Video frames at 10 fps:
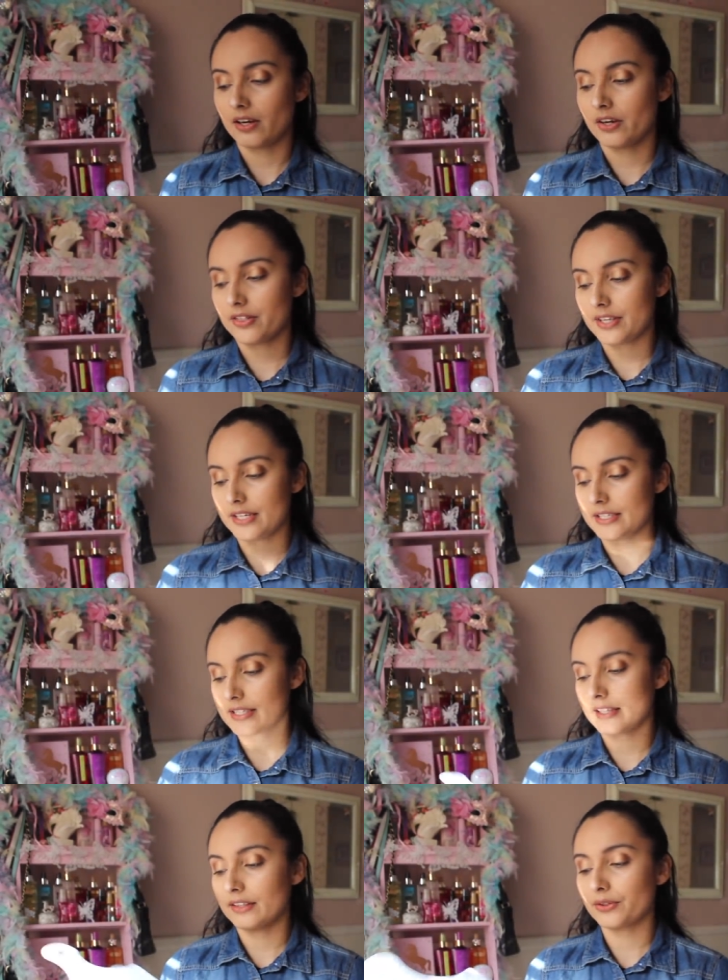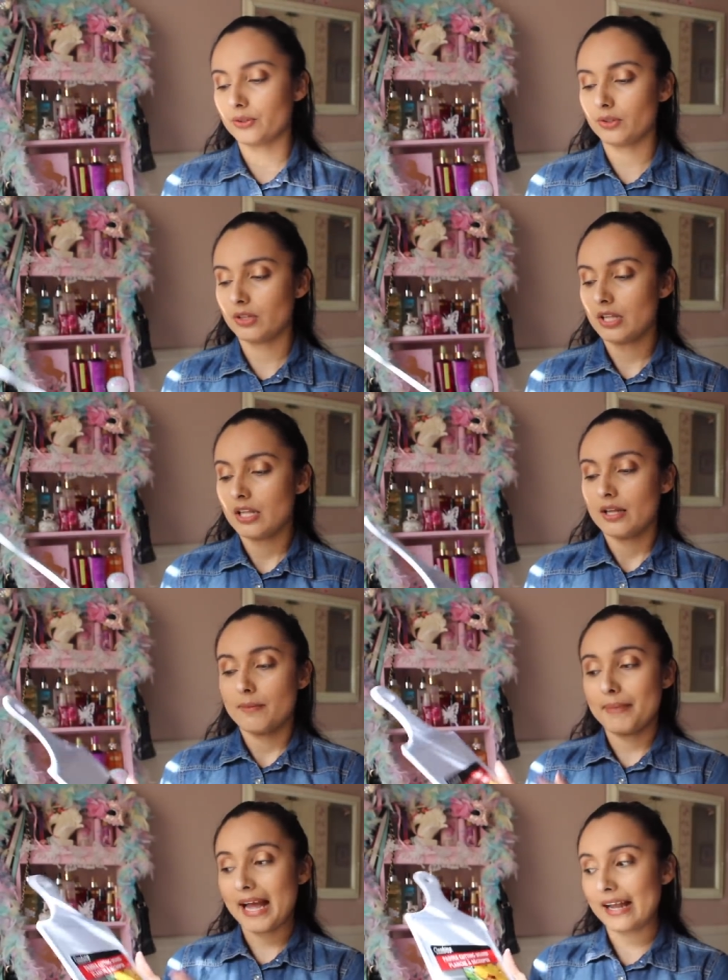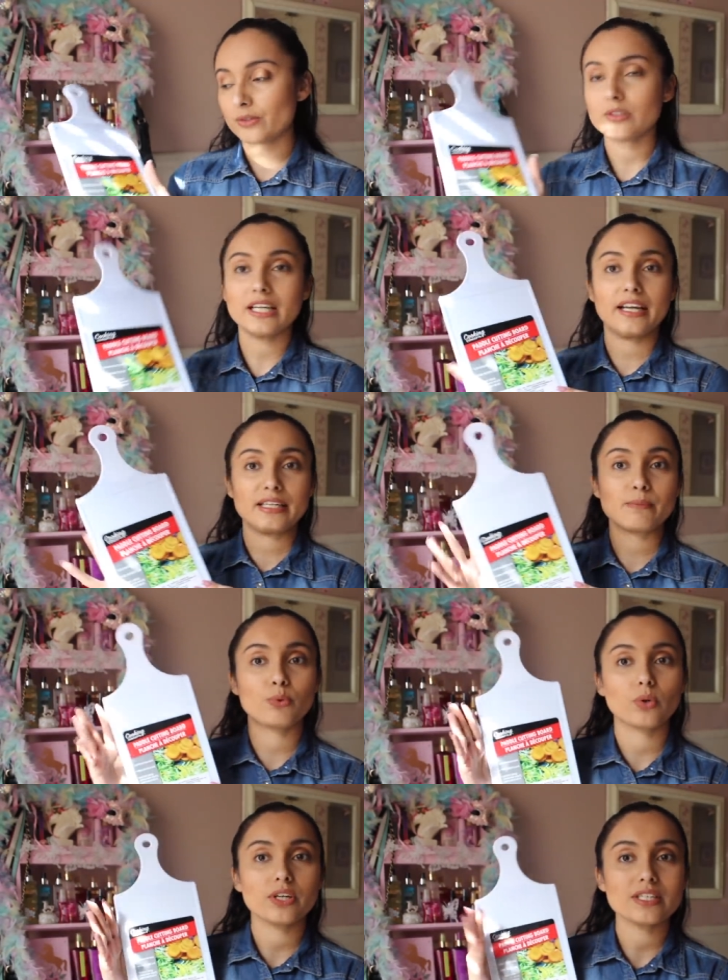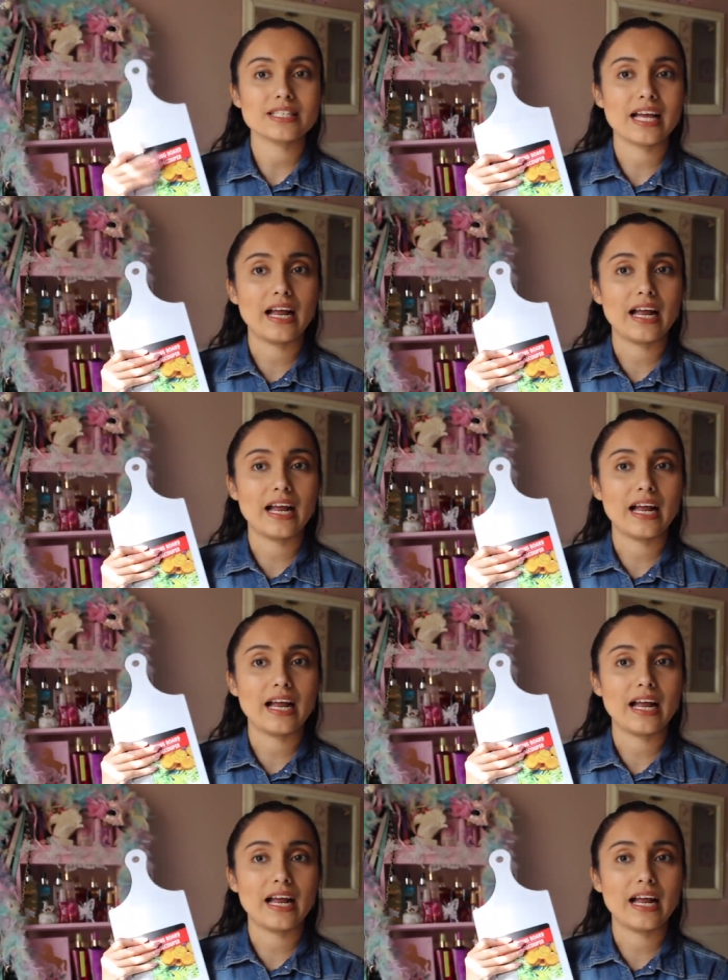are these little paddle cutting boards.